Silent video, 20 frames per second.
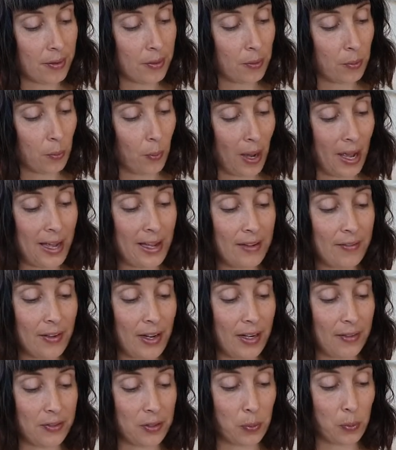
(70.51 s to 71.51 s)
Wave
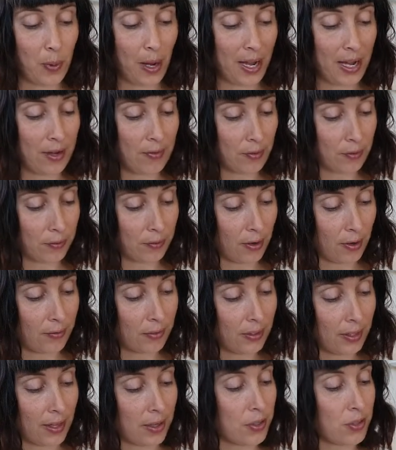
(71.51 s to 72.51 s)
after wave of
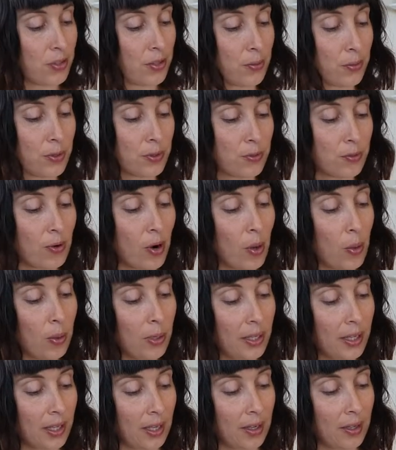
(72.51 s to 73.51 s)
revelation was
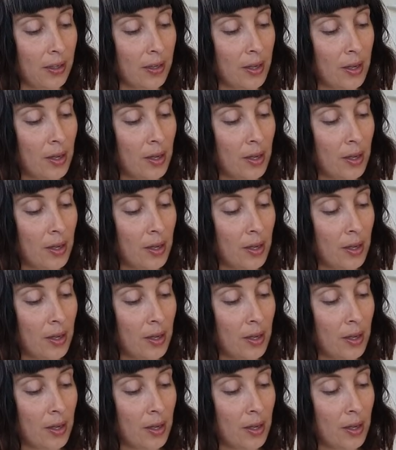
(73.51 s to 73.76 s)
rolling in,